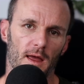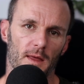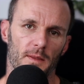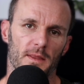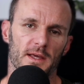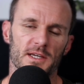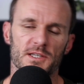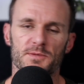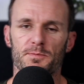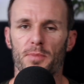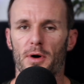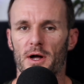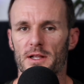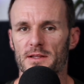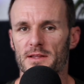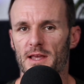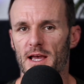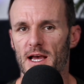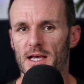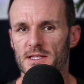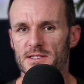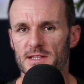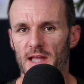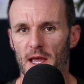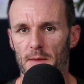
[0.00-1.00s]
In this
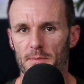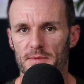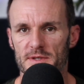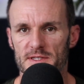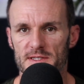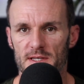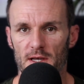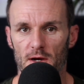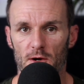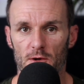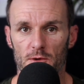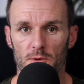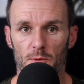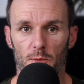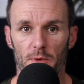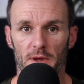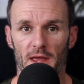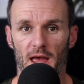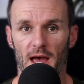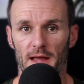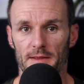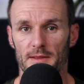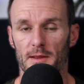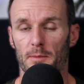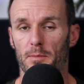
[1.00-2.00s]
podcast episode, we
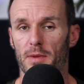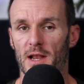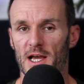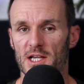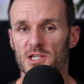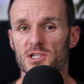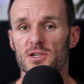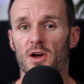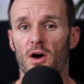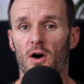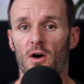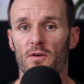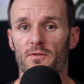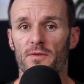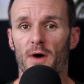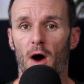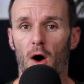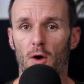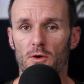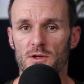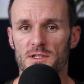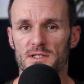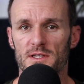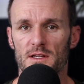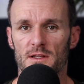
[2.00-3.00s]
had the pleasure of
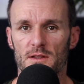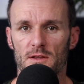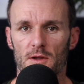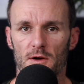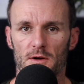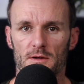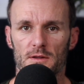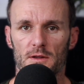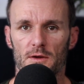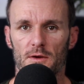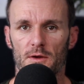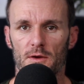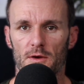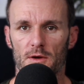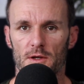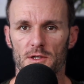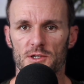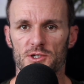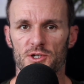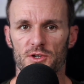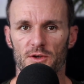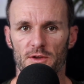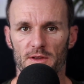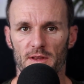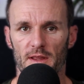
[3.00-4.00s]
hosting Dr. Kurt
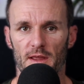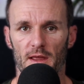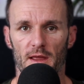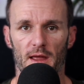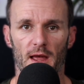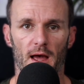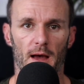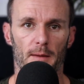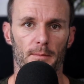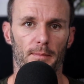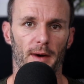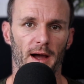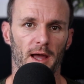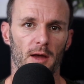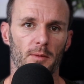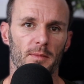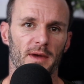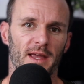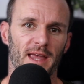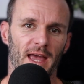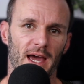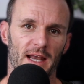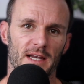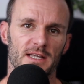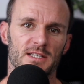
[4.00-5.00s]
Schütte, a
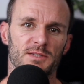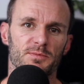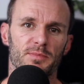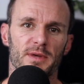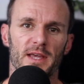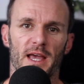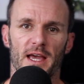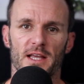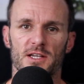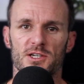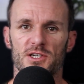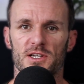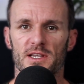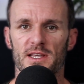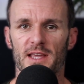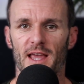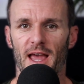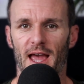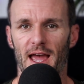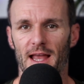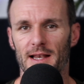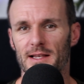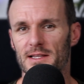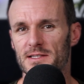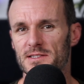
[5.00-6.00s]
biomechanics PhD
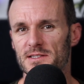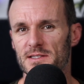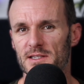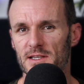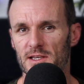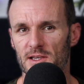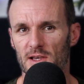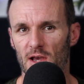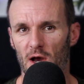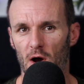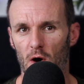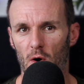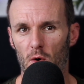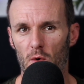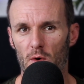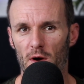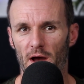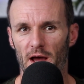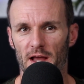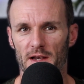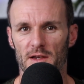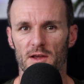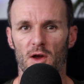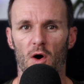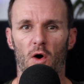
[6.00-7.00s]
and the CEO
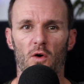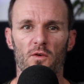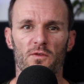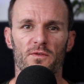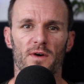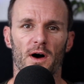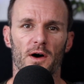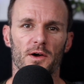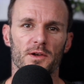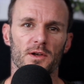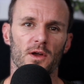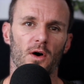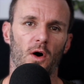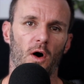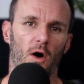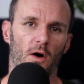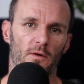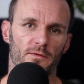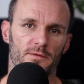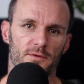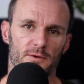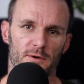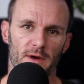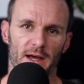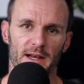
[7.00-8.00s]
and co founder
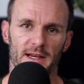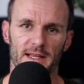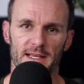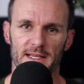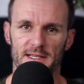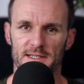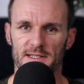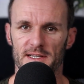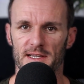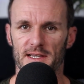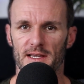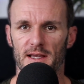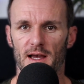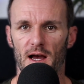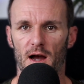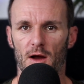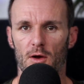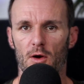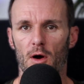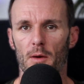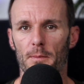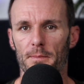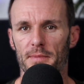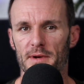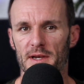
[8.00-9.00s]
of Runeasi, a
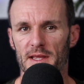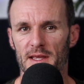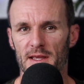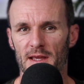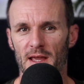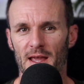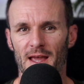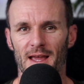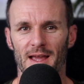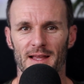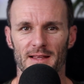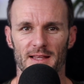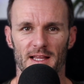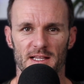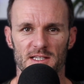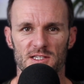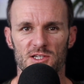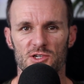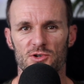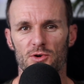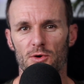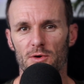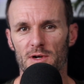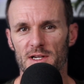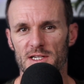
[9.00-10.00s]
company that's
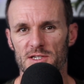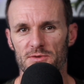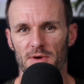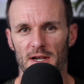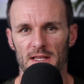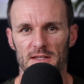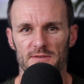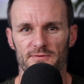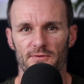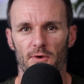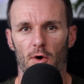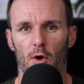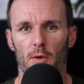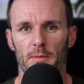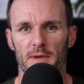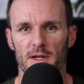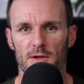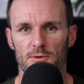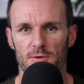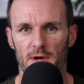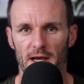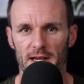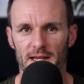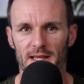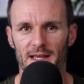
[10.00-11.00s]
truly transforming
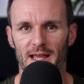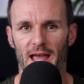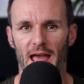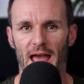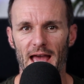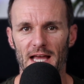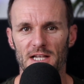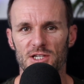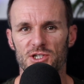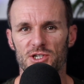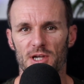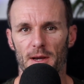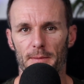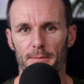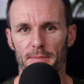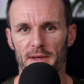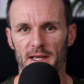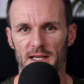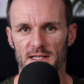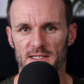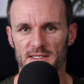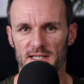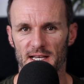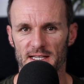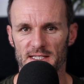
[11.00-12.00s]
running and jumping
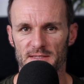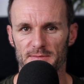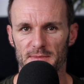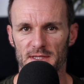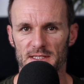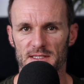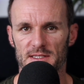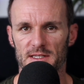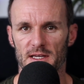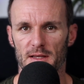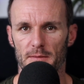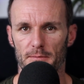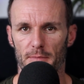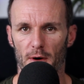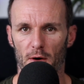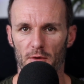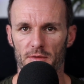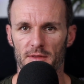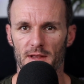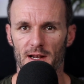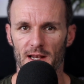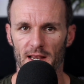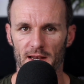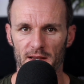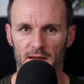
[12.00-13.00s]
assessments in
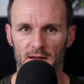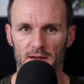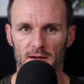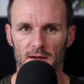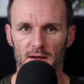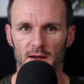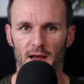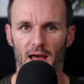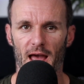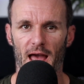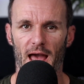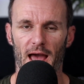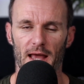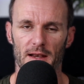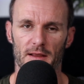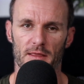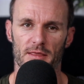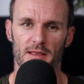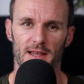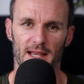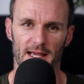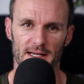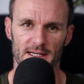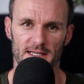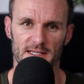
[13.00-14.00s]
both clinical and
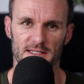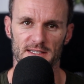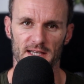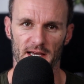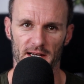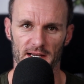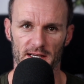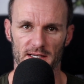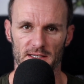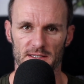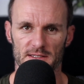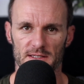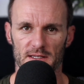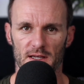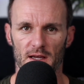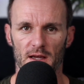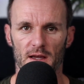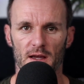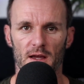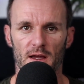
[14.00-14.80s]
athletic settings.